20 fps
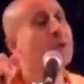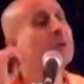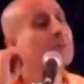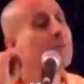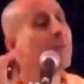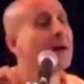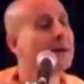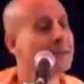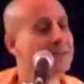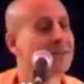
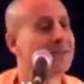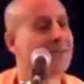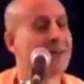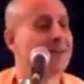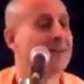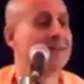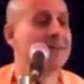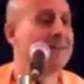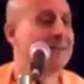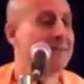good, my
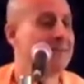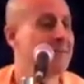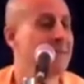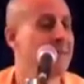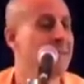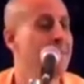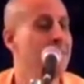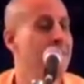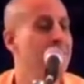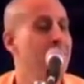son.
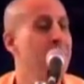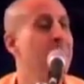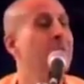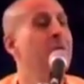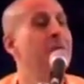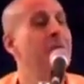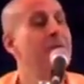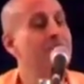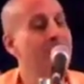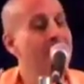You
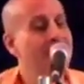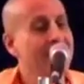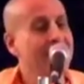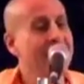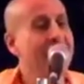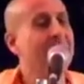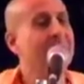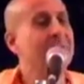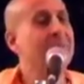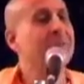have
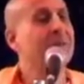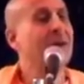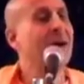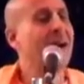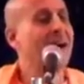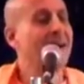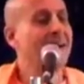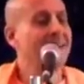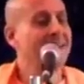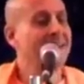attained love of
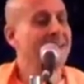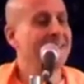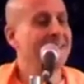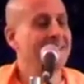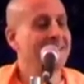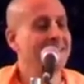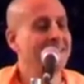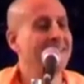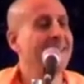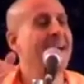God,
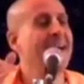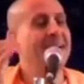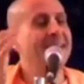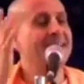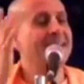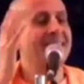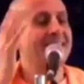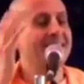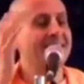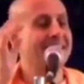the
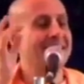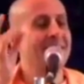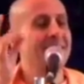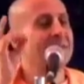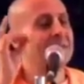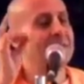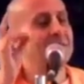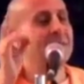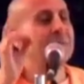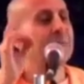ecstasy
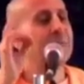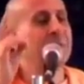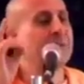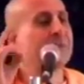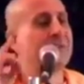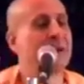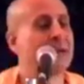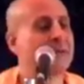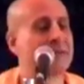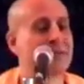which is the
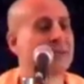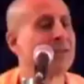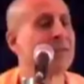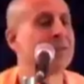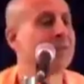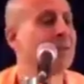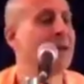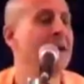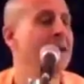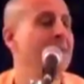perfection
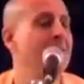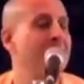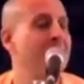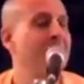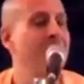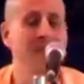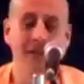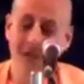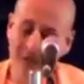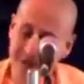of
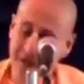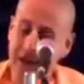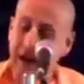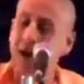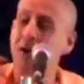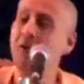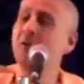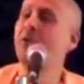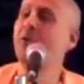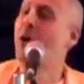life.
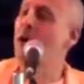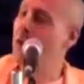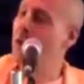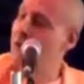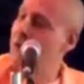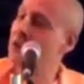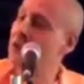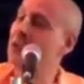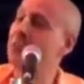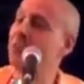Now
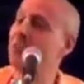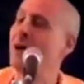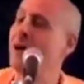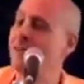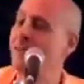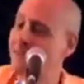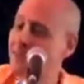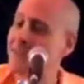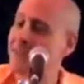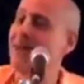go and
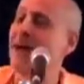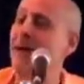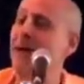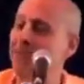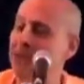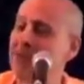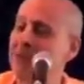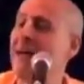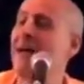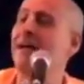spread this
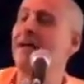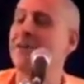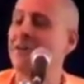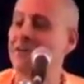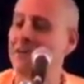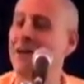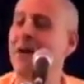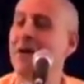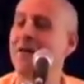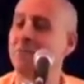Nam
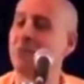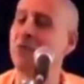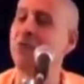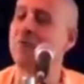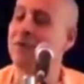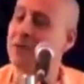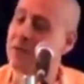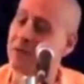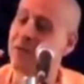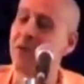Sankirtan
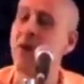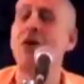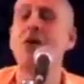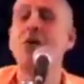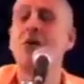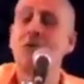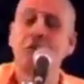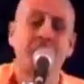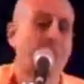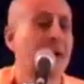movement in
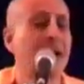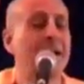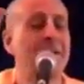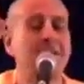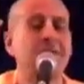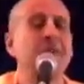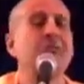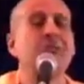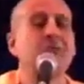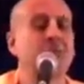all
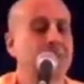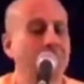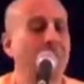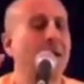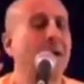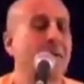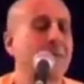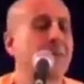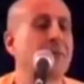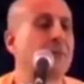directions
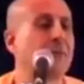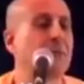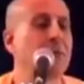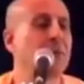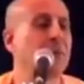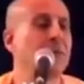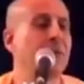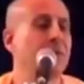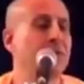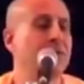throughout the
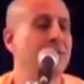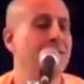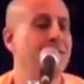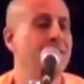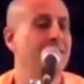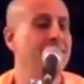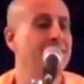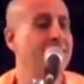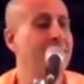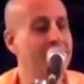world.
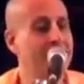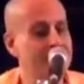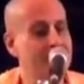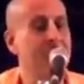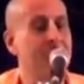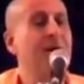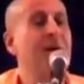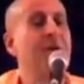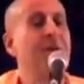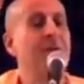That
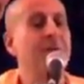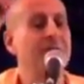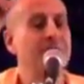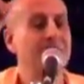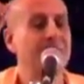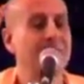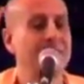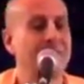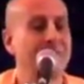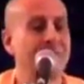is my
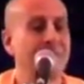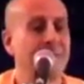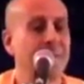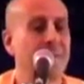order.